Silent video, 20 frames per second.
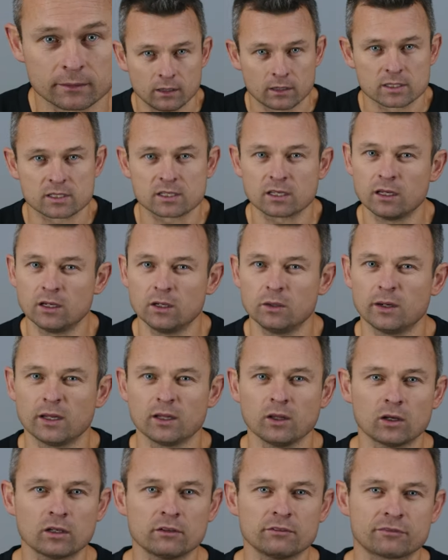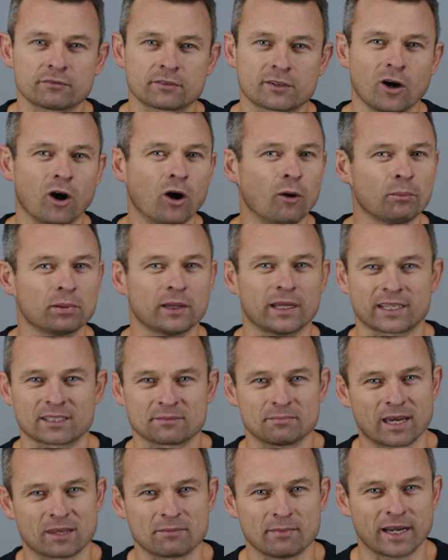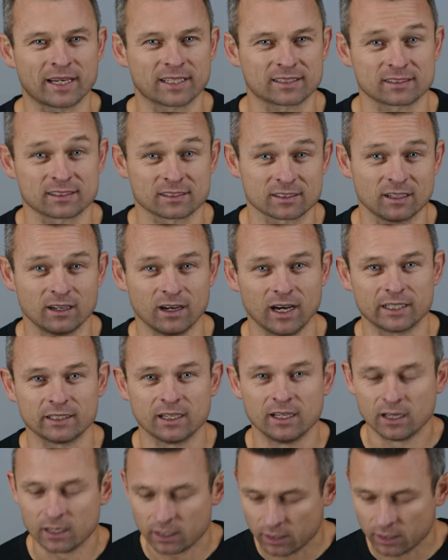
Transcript: So a lot of complex mathematics aside,